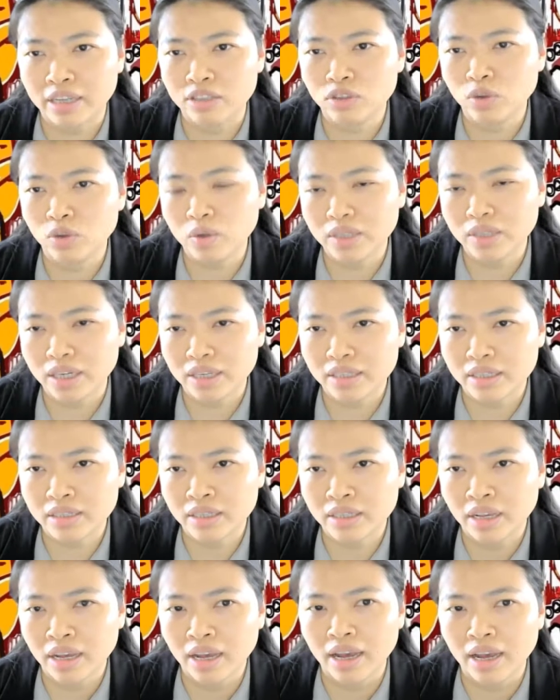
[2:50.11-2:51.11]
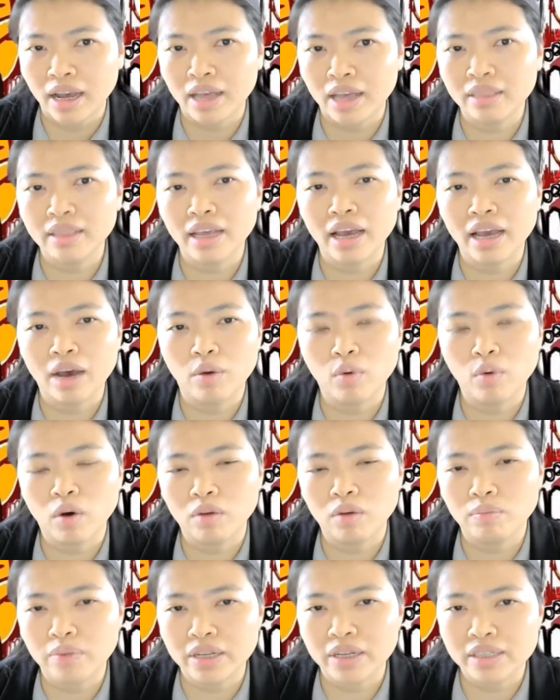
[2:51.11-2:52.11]
soldiers at their
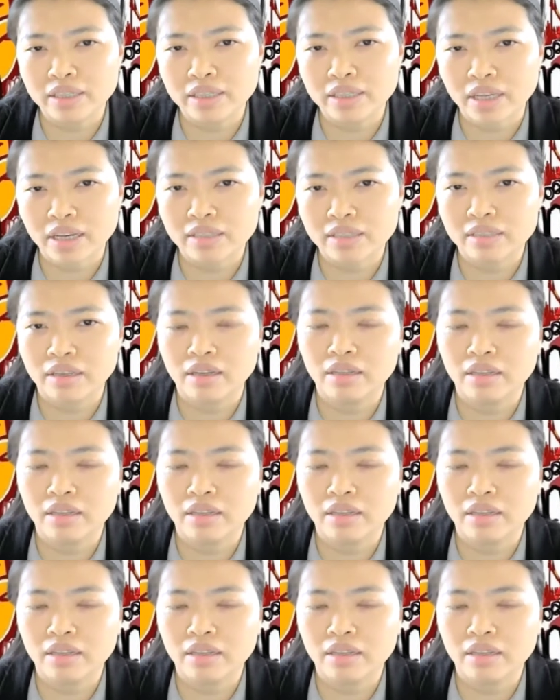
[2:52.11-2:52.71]
workplaces,